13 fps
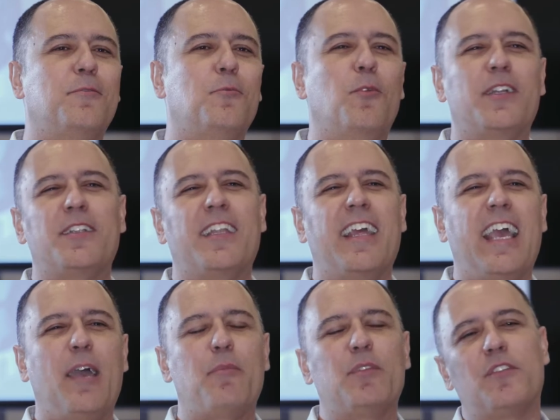what
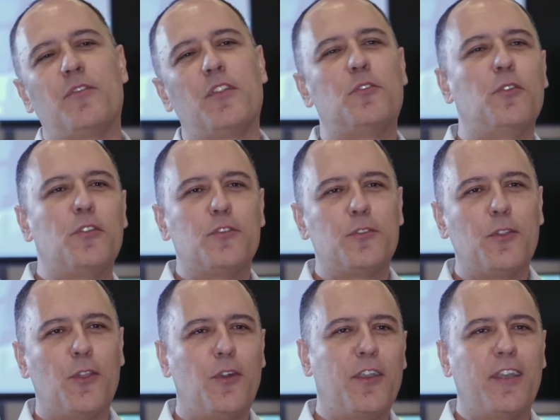happens if the tooth is
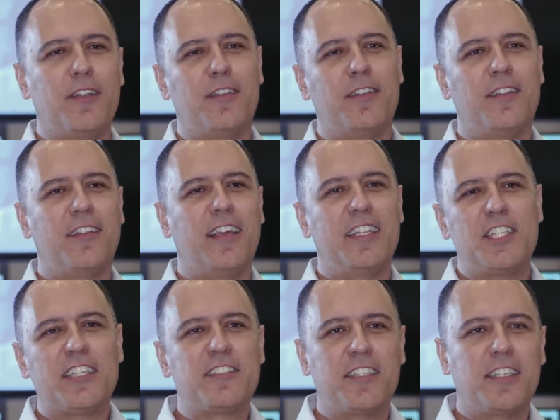too long and
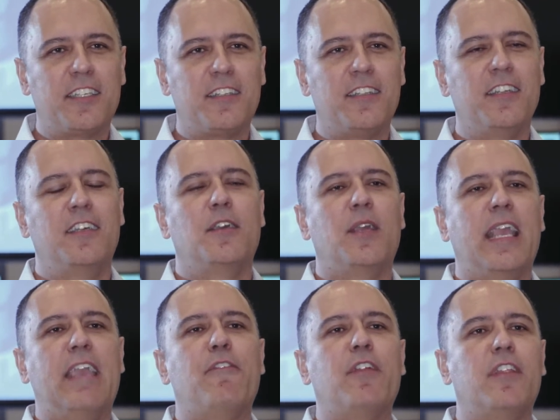adjusting it.
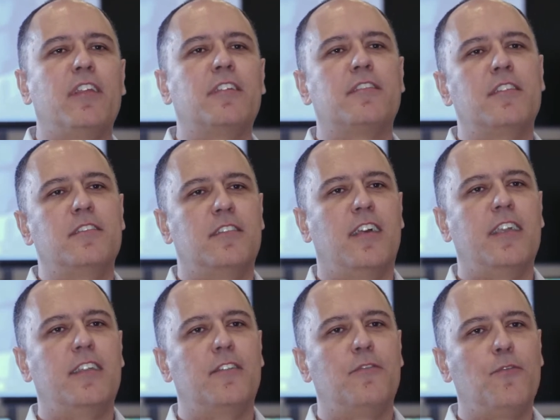Everything's
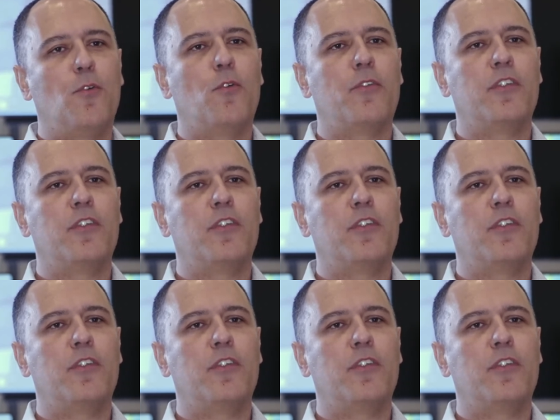designed for